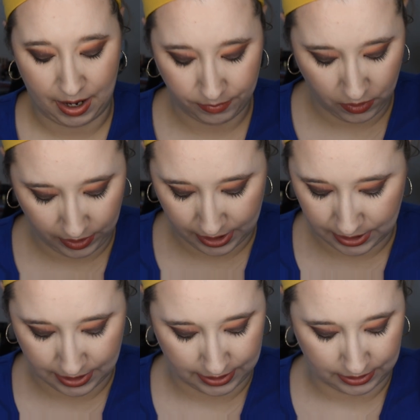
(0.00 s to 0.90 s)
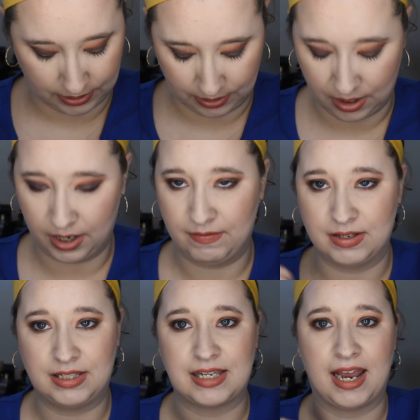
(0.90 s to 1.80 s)
And I'm going into this not
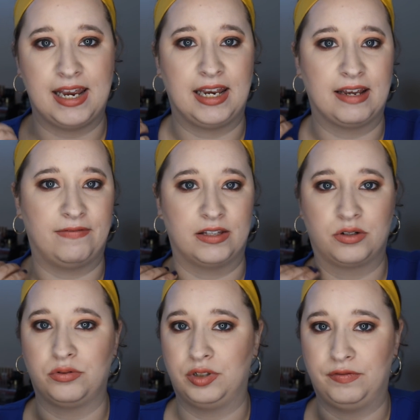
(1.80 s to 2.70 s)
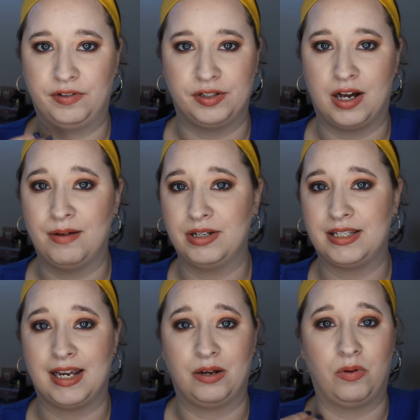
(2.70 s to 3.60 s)
even saying if it's cruelty-free or not. I'm
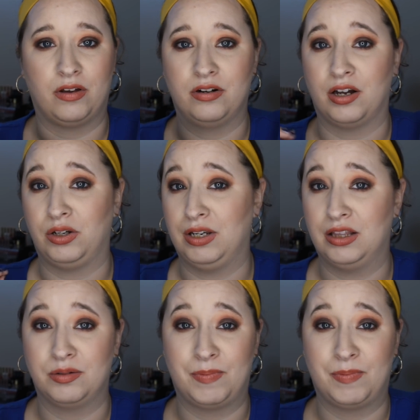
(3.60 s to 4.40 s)
just saying whether or not you need